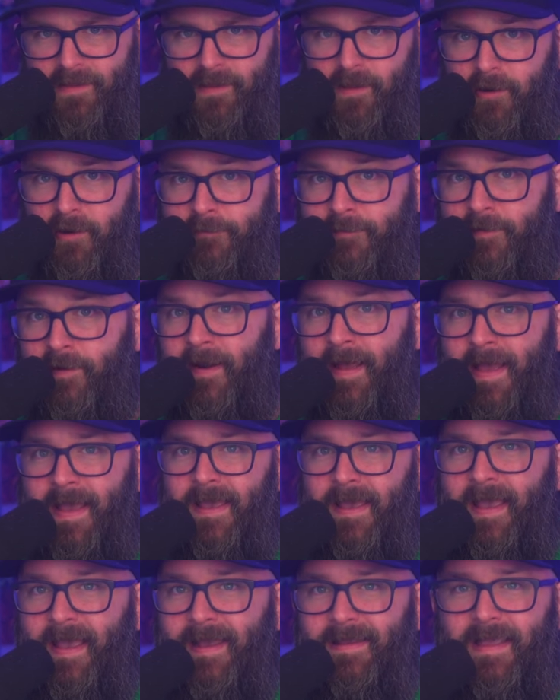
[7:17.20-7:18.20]
clover
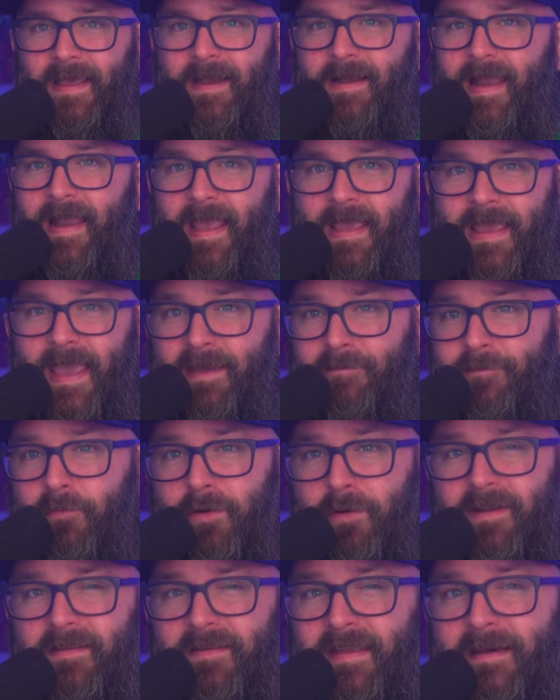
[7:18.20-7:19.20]
and get an
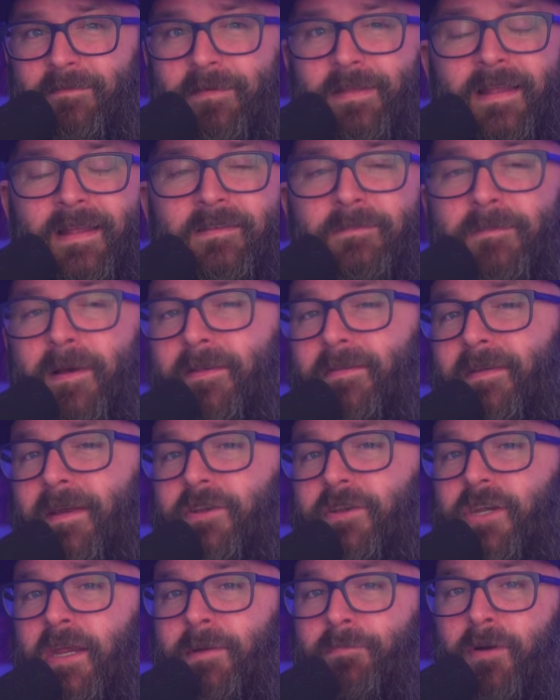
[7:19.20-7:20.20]
AK-47 that smells
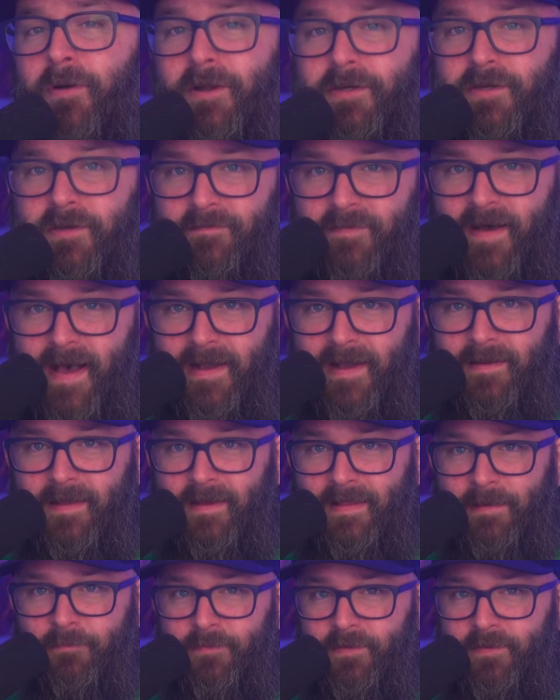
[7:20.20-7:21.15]
like cheap Russian vodka that